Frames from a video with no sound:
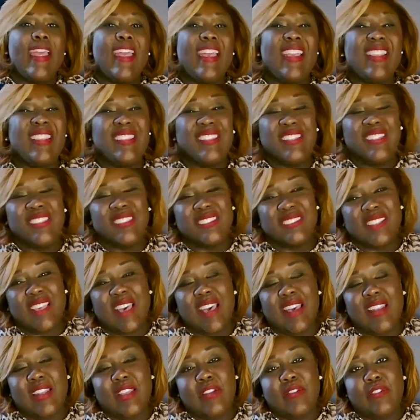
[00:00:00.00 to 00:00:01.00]
and then
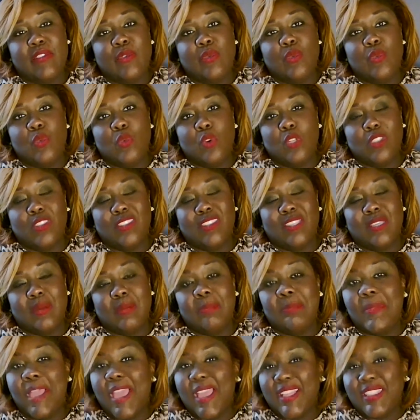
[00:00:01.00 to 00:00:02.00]
decide if you want to
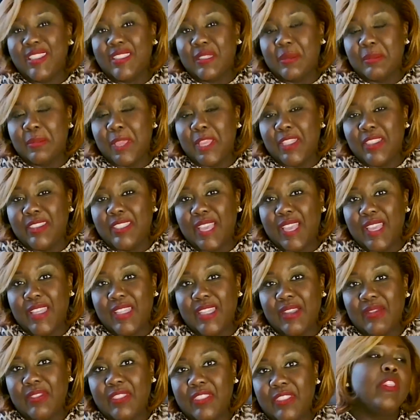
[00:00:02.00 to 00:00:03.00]
match and maintain
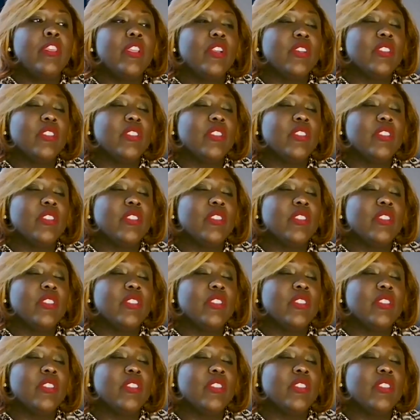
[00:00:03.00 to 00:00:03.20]
that viscosity.